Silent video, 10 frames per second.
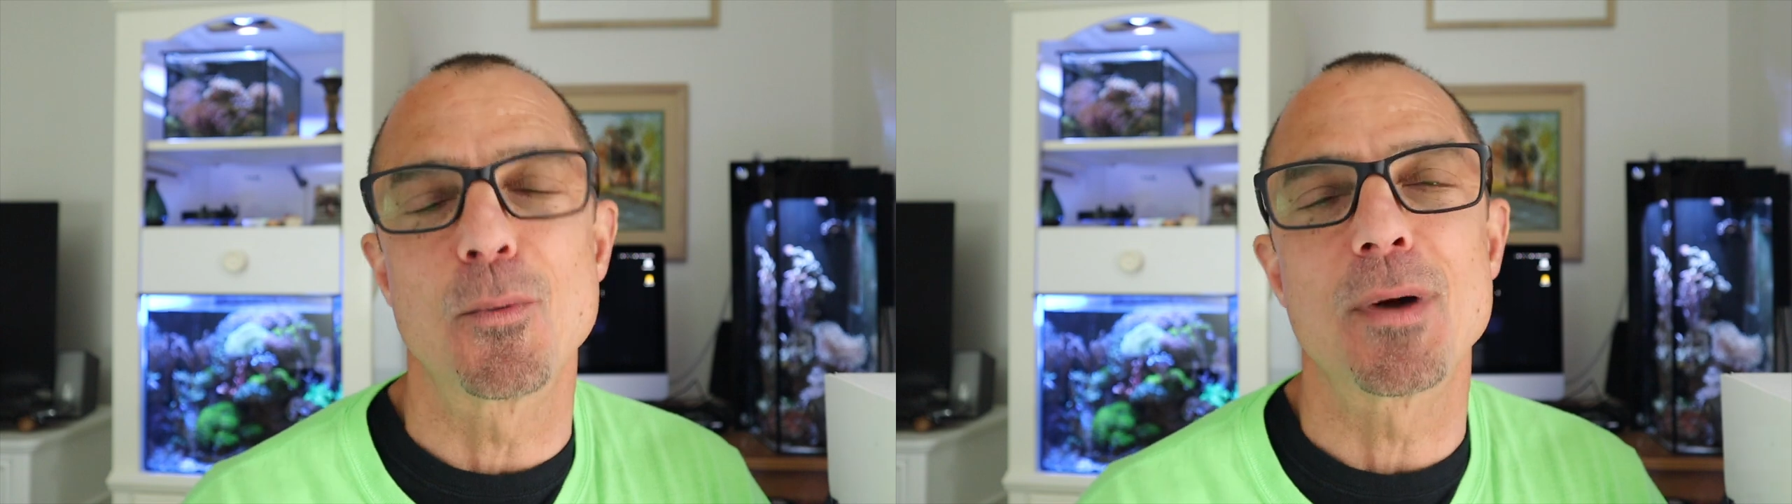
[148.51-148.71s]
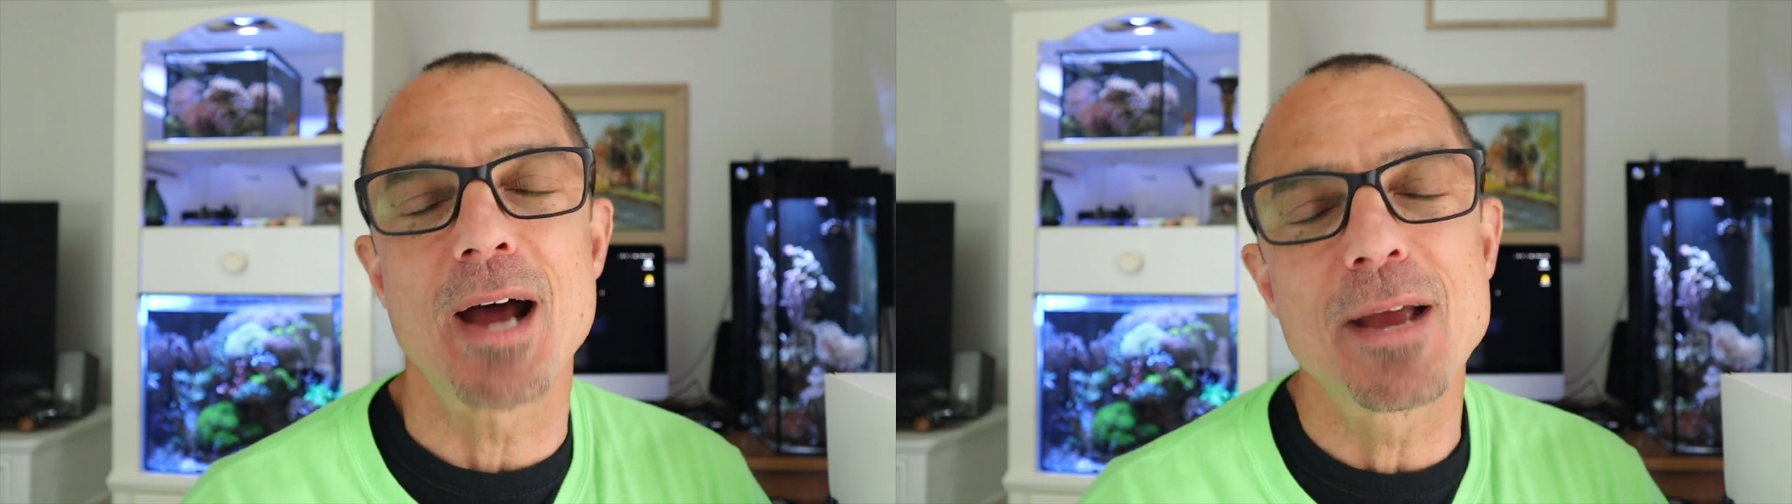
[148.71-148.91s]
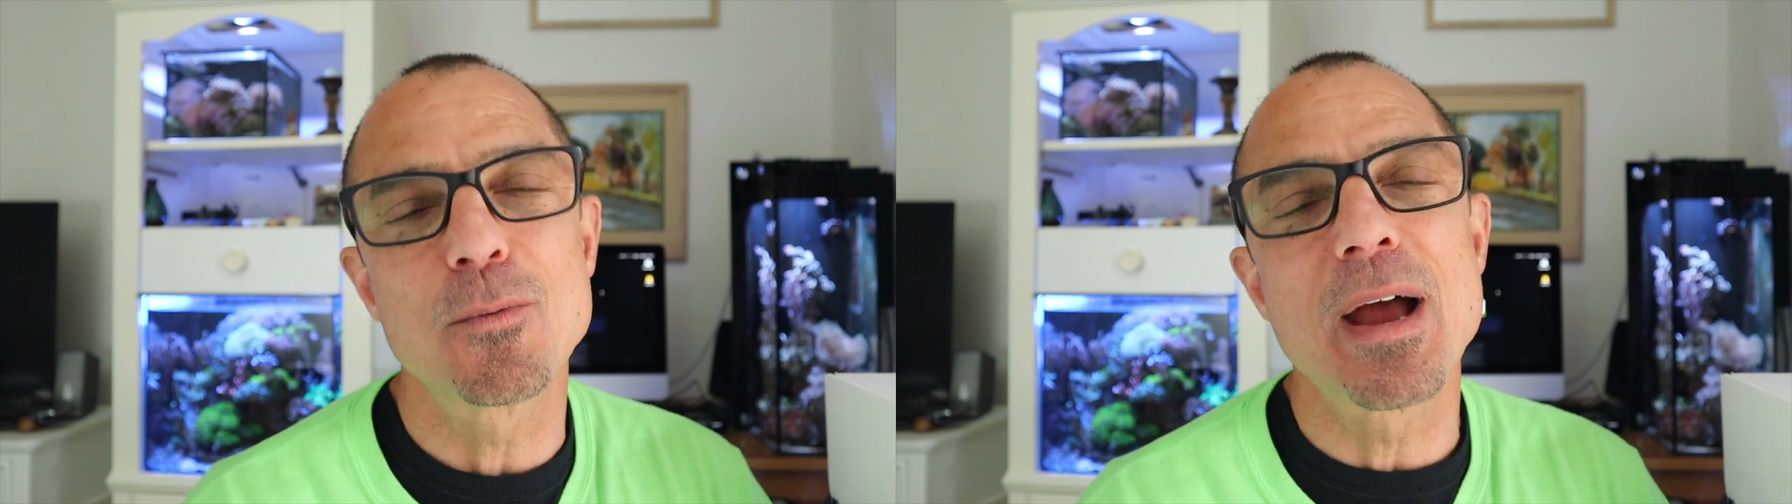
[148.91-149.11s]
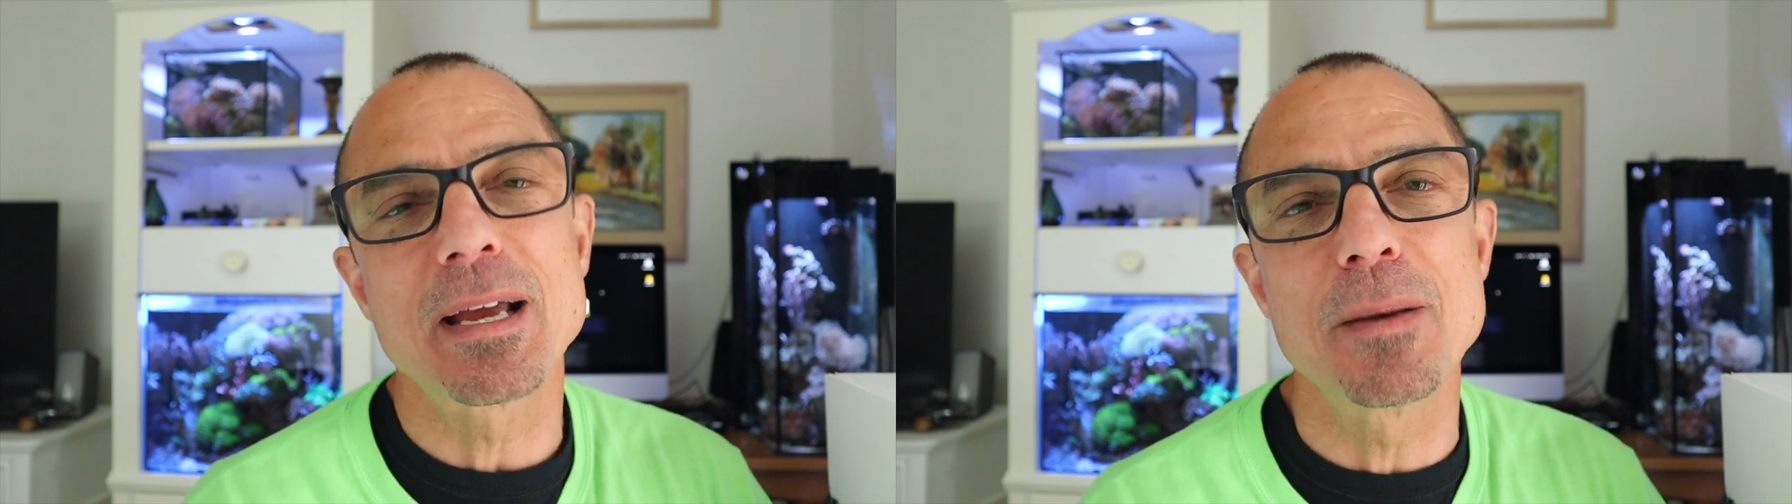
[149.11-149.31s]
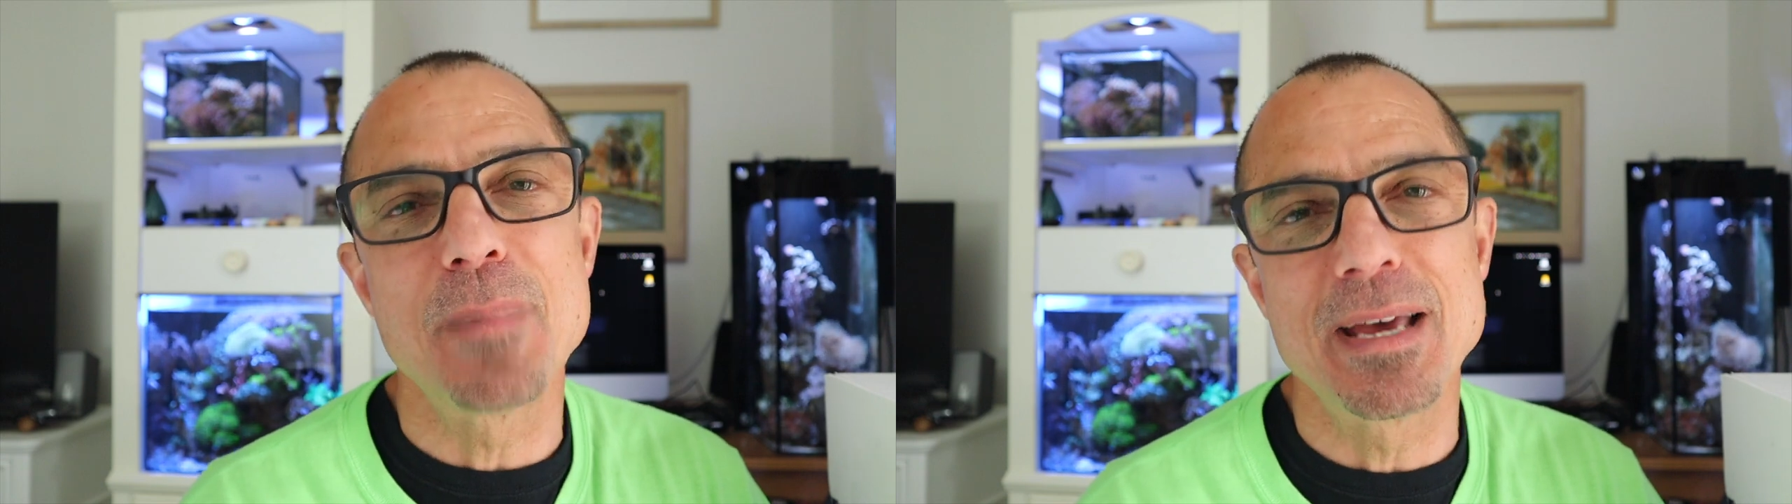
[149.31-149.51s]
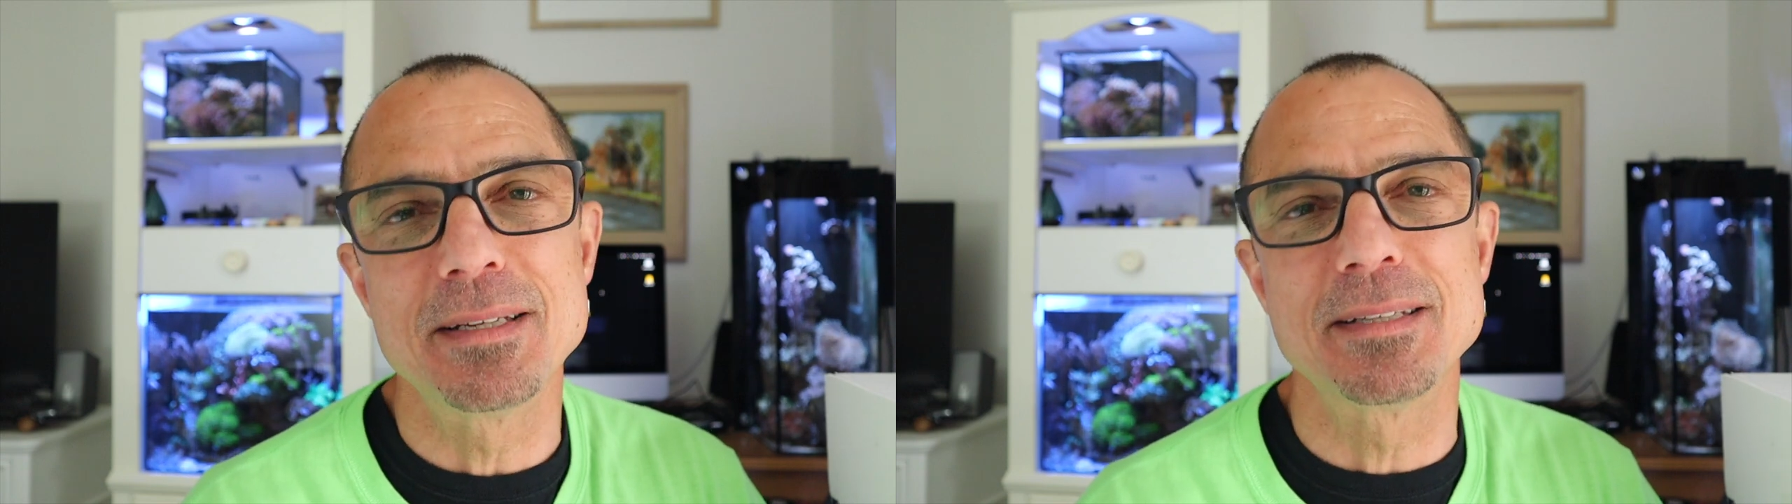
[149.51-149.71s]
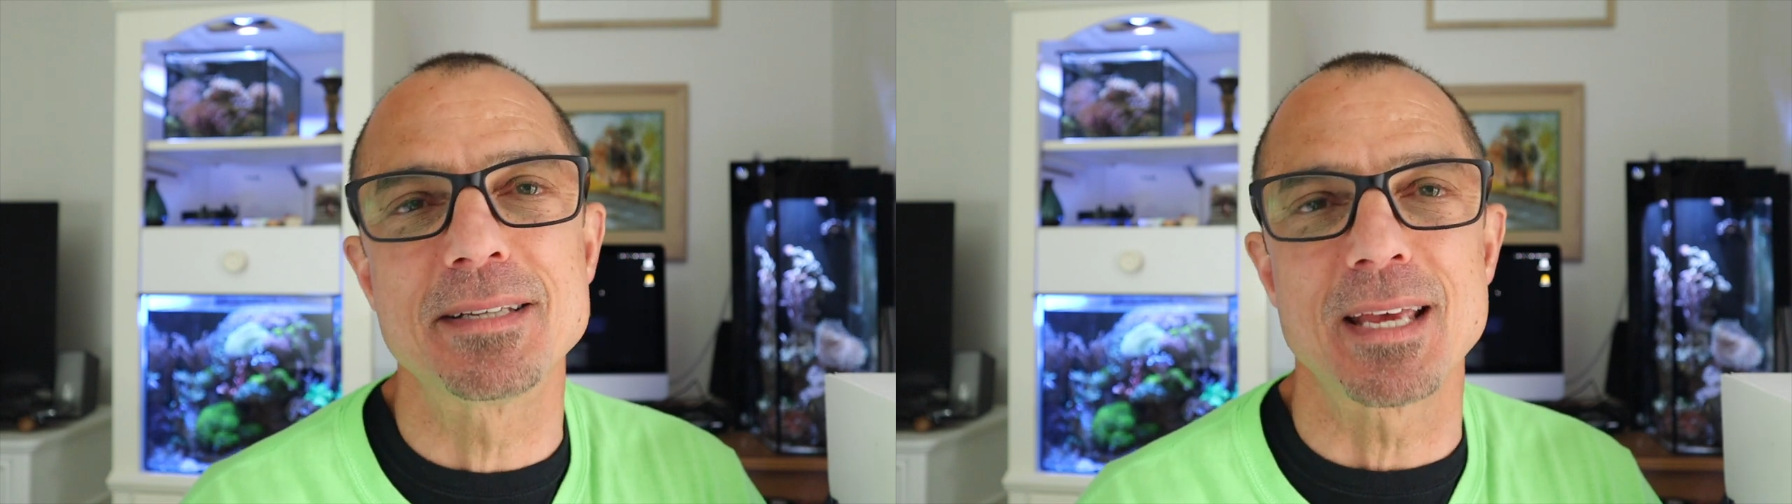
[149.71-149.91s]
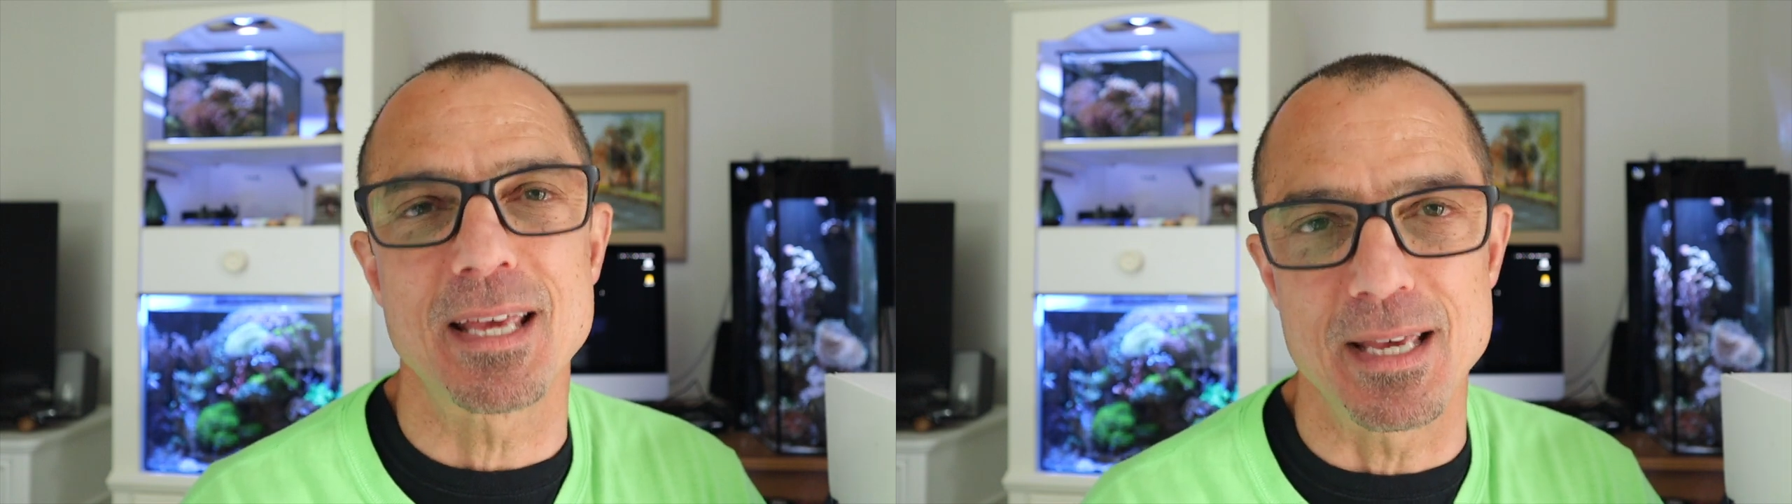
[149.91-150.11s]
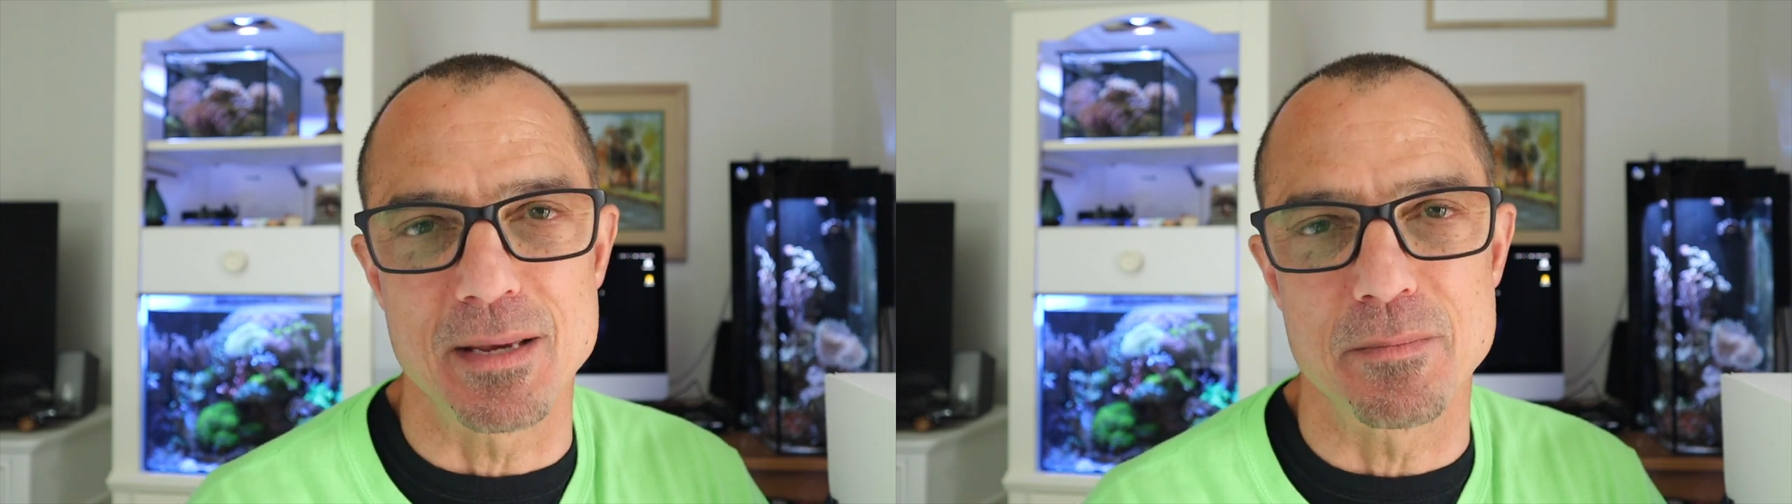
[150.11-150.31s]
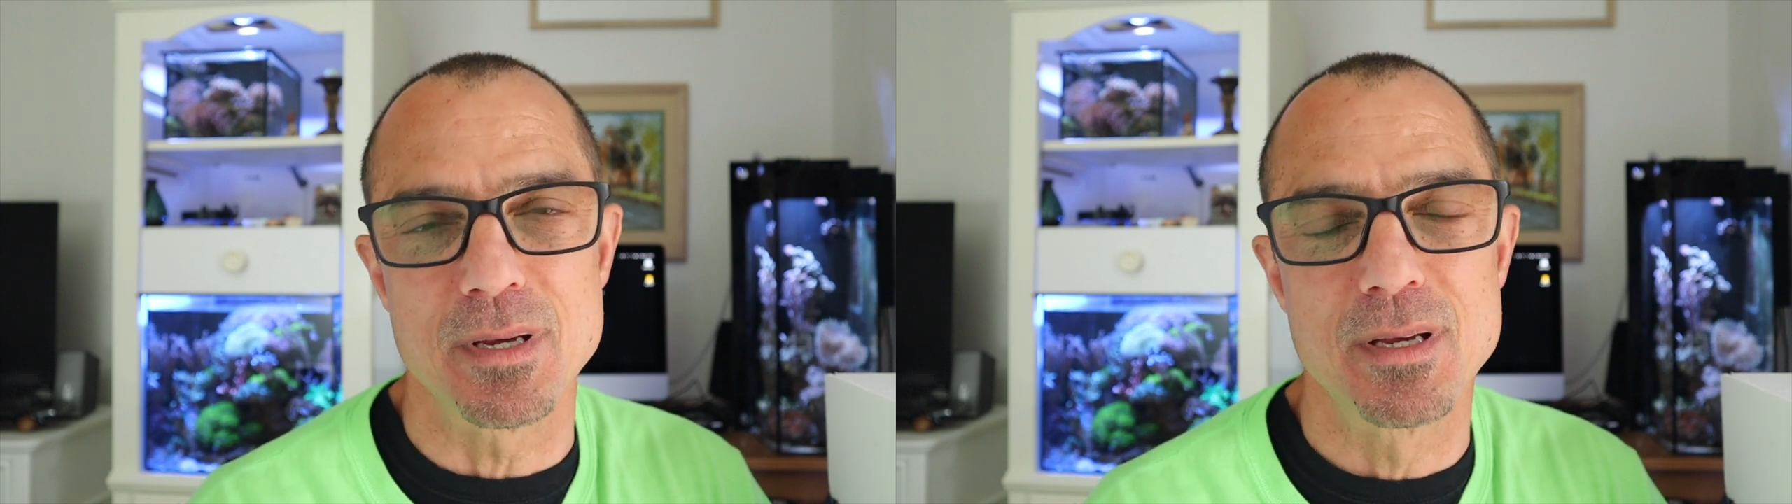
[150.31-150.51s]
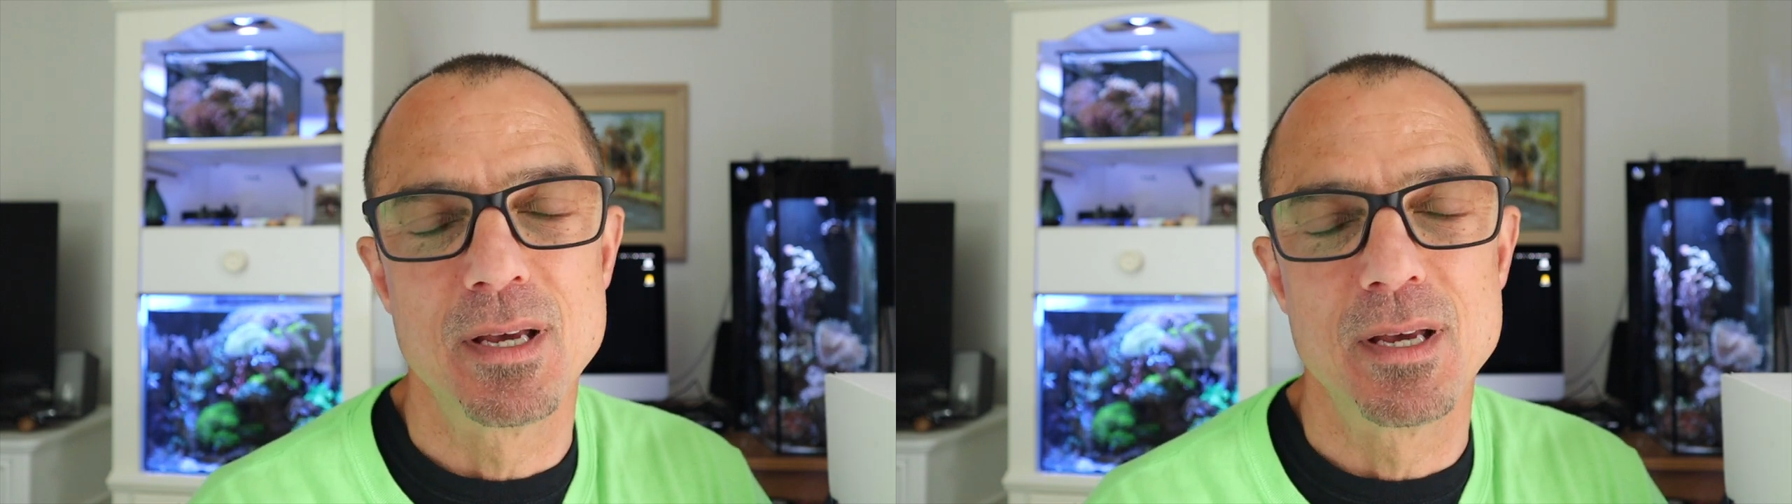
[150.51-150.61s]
What I recommended to him